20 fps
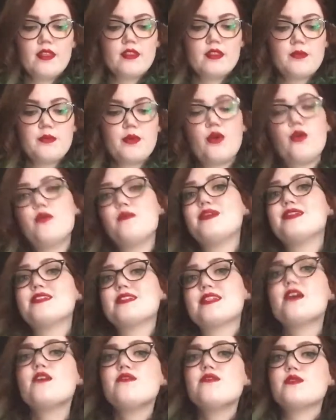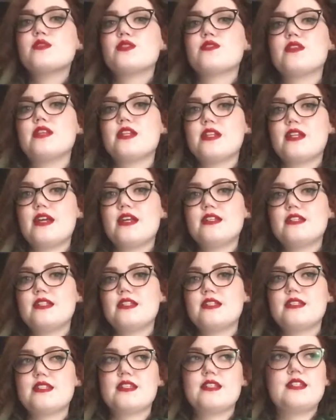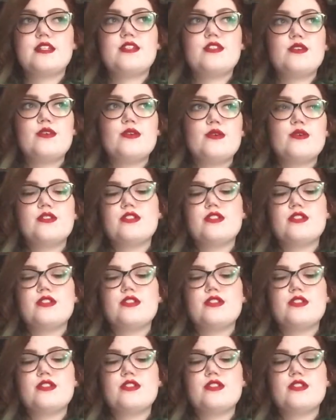The poem itself was written in 1962,